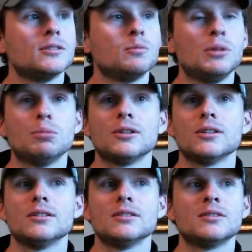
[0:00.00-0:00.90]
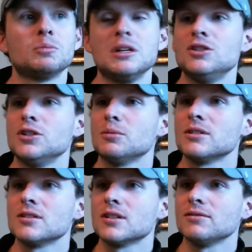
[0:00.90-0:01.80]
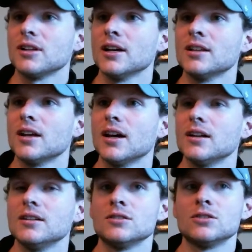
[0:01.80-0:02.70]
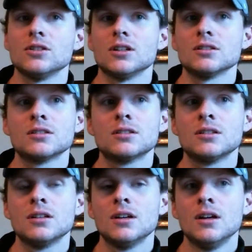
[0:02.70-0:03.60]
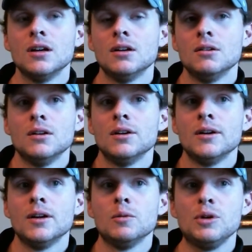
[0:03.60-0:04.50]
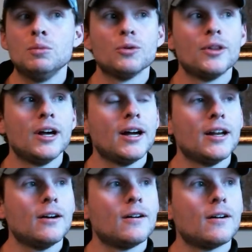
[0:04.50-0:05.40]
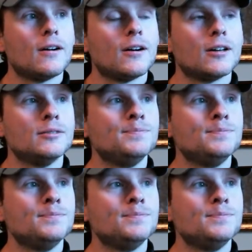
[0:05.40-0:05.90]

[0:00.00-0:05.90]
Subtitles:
people on the speed ships and stuff like that is just people that are,